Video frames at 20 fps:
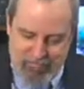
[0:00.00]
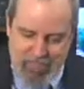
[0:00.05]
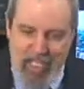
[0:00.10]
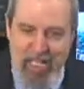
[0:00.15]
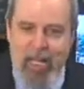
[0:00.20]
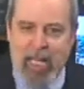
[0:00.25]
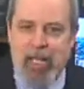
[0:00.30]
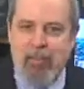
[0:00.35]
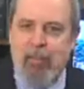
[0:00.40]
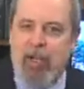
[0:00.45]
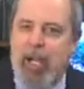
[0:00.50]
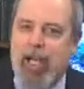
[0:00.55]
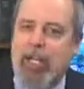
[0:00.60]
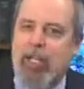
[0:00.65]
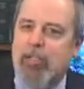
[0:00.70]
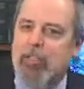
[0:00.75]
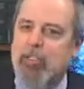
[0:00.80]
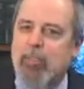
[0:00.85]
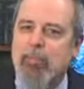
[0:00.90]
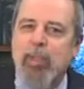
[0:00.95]
and I'm
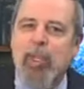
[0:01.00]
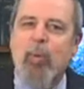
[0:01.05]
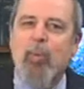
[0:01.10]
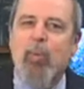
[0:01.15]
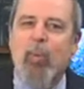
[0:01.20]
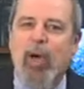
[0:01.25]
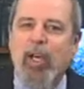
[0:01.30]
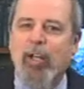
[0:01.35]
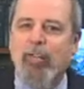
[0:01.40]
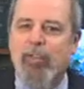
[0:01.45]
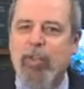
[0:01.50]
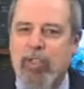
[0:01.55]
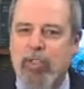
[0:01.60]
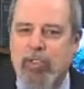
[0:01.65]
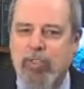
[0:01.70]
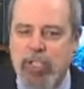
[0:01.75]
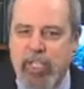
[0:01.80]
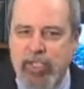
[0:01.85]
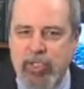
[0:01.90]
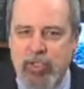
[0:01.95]
honored to be one of
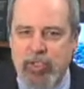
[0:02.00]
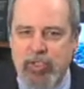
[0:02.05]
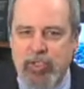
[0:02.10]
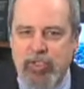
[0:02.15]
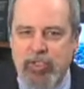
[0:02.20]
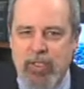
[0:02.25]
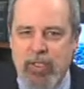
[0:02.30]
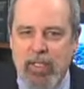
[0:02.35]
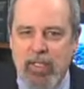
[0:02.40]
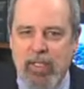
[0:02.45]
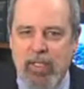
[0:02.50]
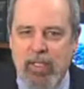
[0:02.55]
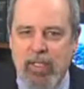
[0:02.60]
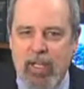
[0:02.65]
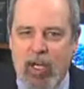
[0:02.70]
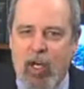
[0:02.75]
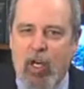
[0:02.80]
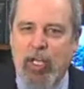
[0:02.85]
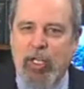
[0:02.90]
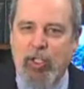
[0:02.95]
your teachers
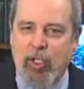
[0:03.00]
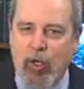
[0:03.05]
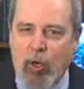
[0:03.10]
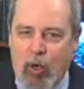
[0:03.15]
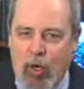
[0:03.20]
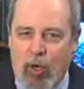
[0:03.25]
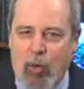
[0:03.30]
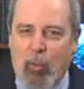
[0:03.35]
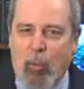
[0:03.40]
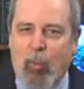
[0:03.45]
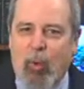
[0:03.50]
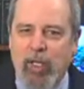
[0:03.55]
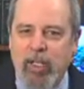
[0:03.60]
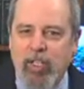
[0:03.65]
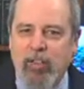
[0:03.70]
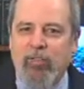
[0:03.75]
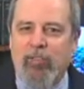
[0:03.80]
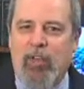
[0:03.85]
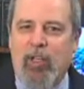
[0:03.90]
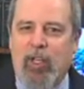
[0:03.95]
on your
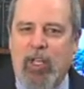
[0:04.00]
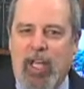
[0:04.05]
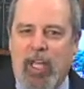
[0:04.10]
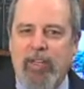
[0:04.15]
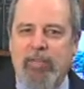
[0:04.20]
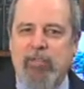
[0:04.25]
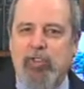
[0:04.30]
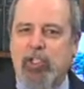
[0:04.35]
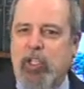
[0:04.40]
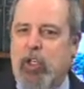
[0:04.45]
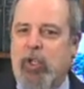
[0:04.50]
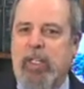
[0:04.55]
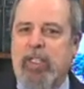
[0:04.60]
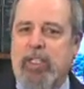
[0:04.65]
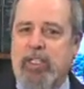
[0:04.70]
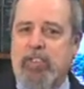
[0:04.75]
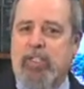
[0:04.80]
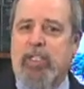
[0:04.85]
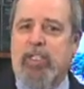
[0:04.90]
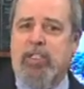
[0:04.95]
wonderful life journey
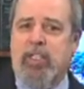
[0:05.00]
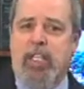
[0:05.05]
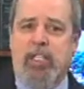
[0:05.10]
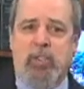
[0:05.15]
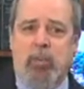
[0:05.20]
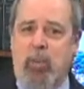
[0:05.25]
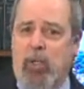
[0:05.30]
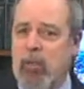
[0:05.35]
to success.